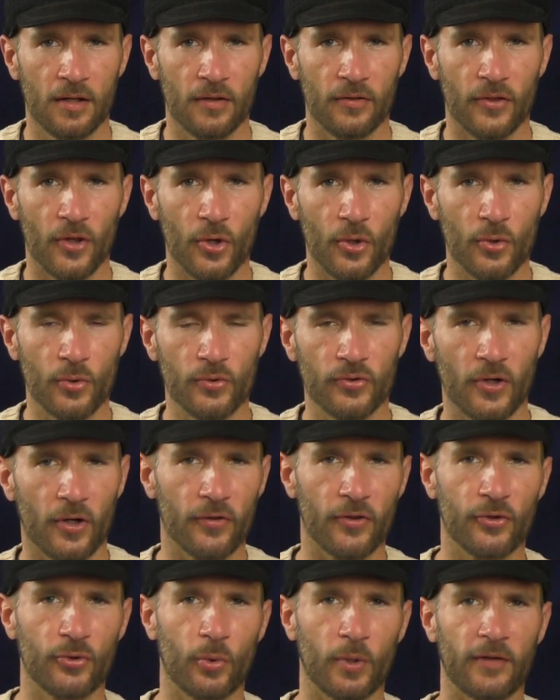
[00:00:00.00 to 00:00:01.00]
Those are
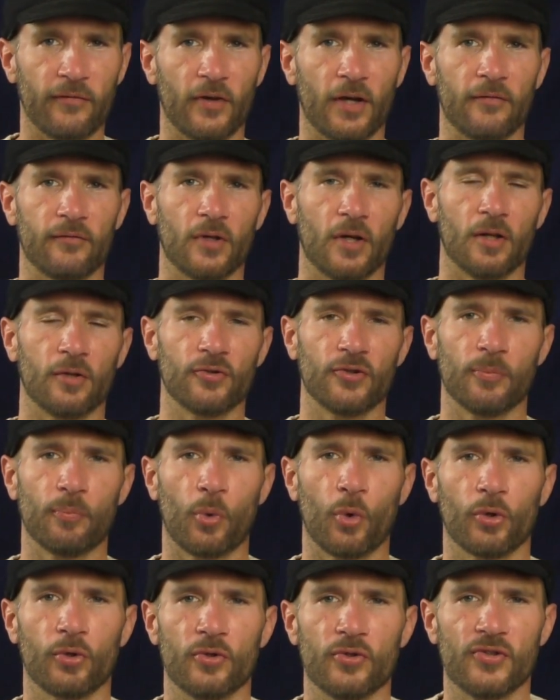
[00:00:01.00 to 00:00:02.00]
the $25
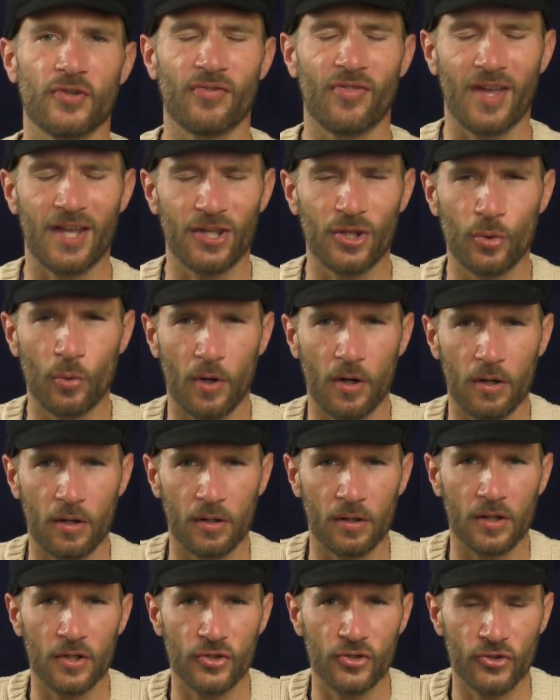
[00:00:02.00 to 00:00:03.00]
supporters. Thank you
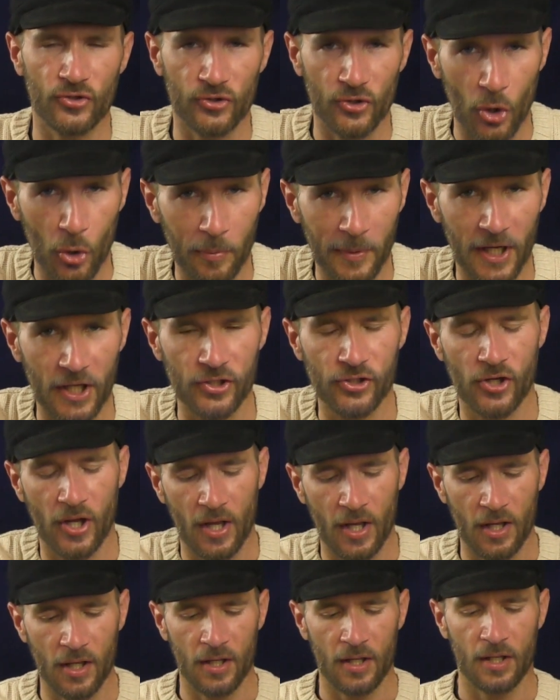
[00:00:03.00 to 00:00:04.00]
all so much.
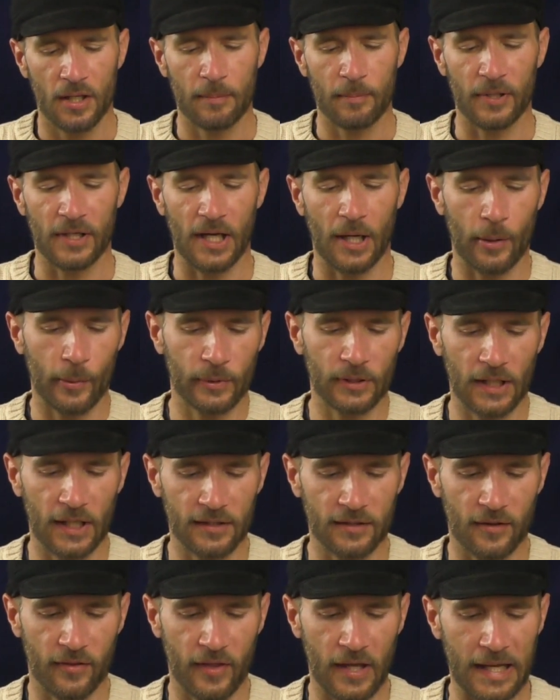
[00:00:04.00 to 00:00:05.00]
But now I would
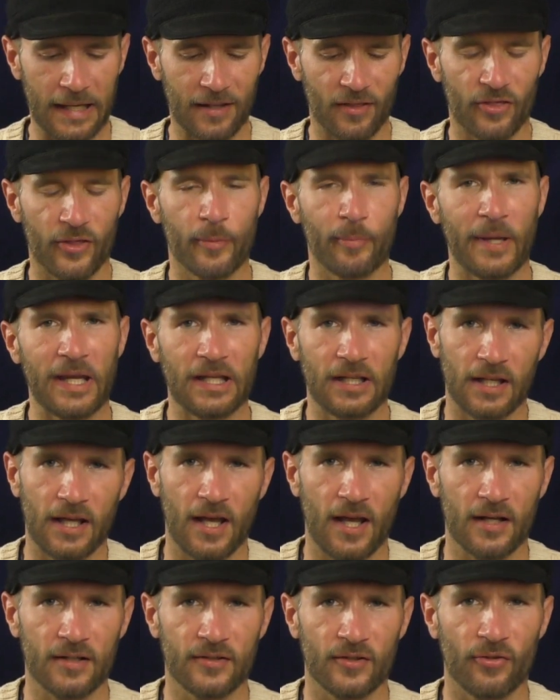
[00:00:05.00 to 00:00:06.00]
like to thank the
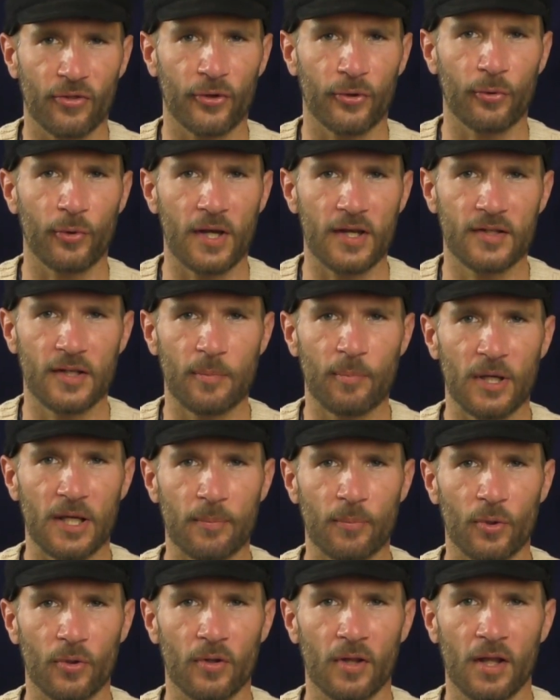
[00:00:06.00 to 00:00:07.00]
maniacs, the crazy
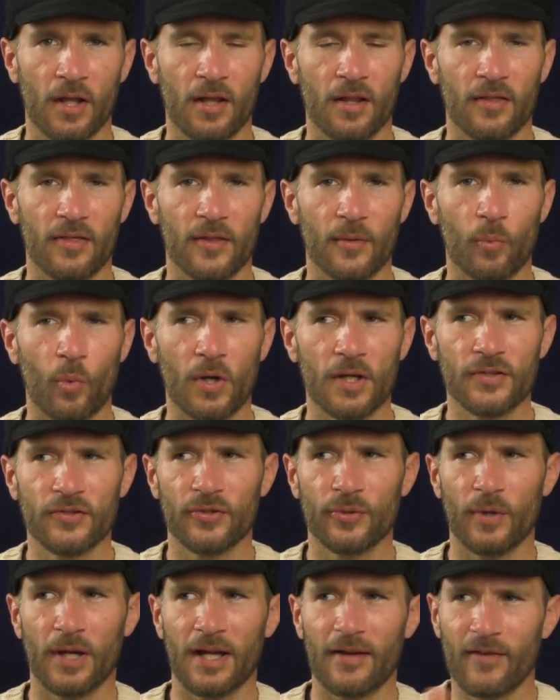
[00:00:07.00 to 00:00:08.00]
people, the ones
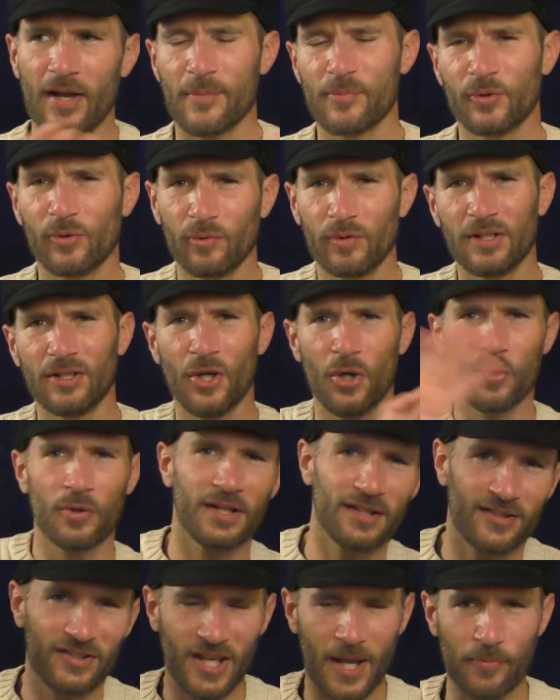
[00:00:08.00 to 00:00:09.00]
who have absolutely no
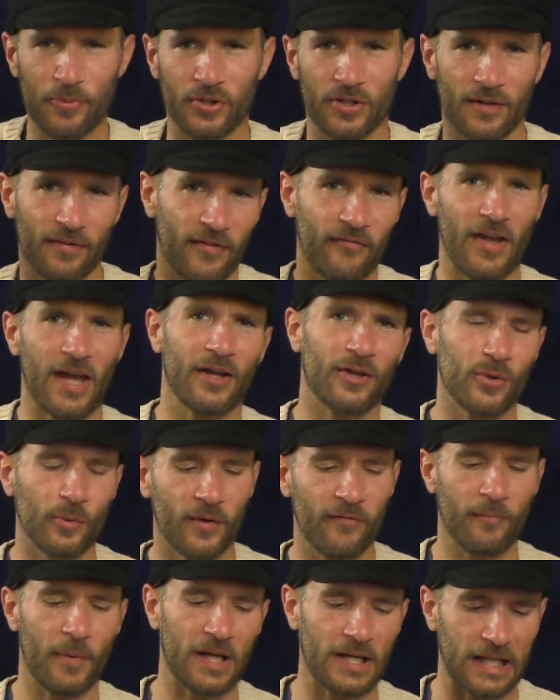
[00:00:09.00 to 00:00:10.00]
conception of the value
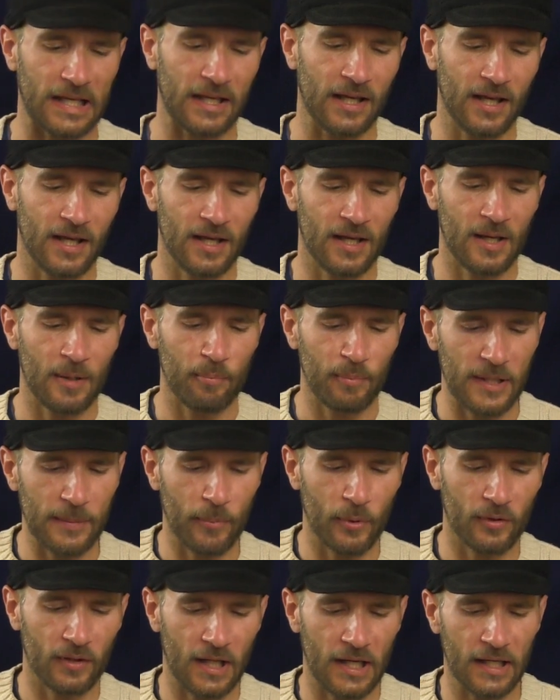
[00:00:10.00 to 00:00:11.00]
of money,
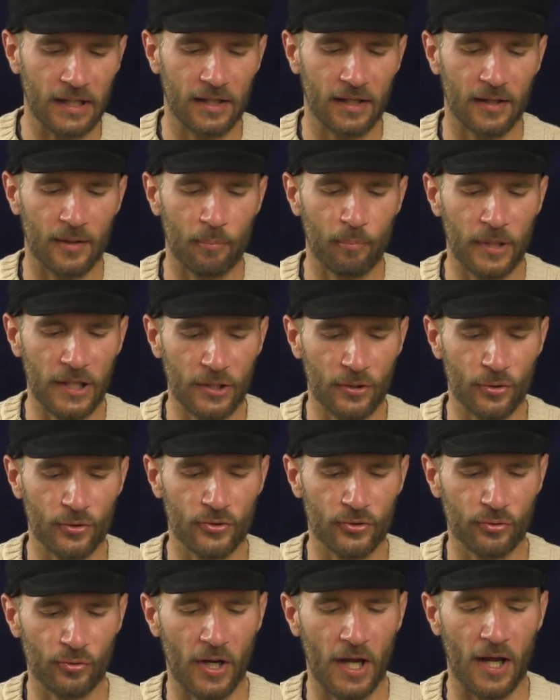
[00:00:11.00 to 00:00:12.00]
people like Peter
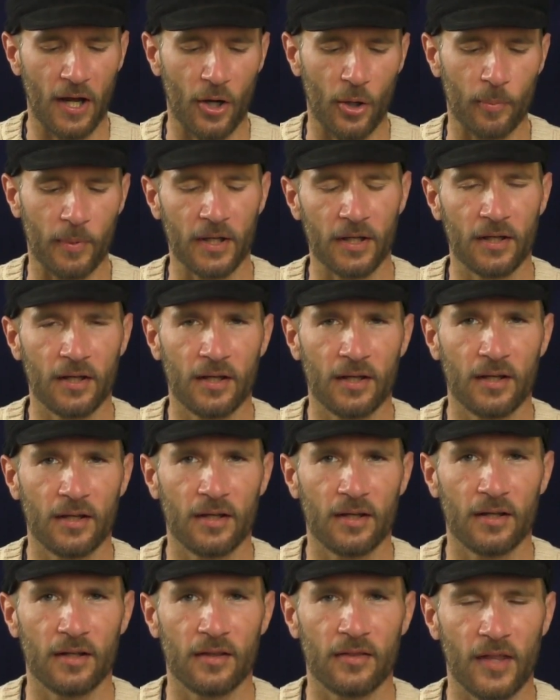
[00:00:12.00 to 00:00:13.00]
Straub.
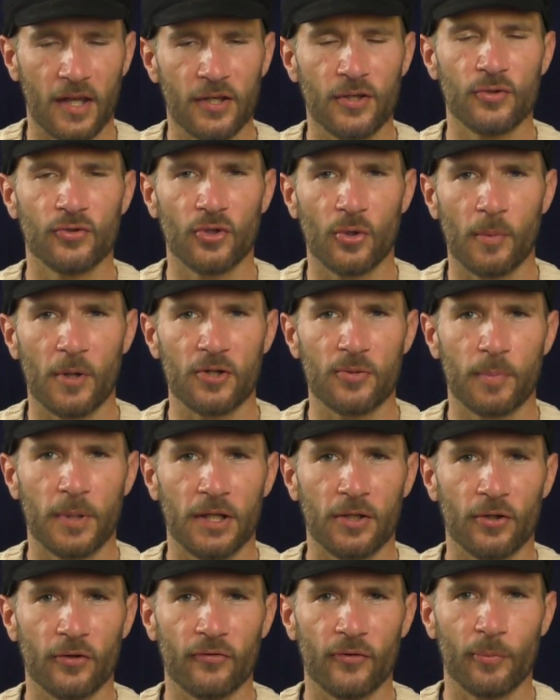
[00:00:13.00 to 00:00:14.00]
Thank you so much,
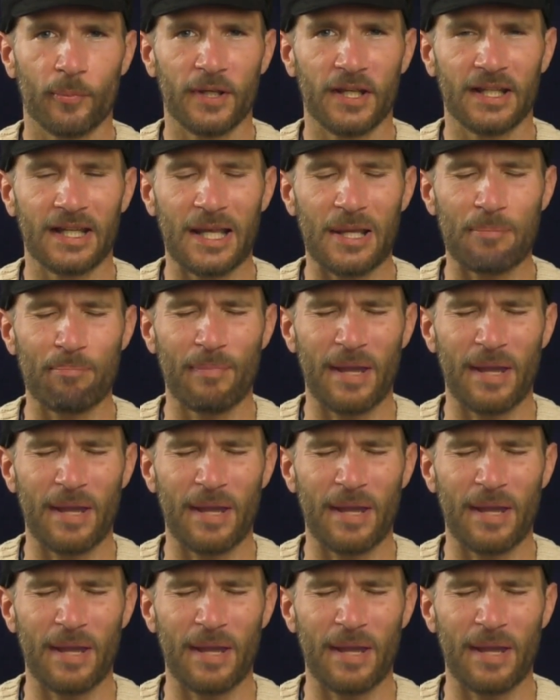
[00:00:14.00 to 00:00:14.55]
Peter, for being a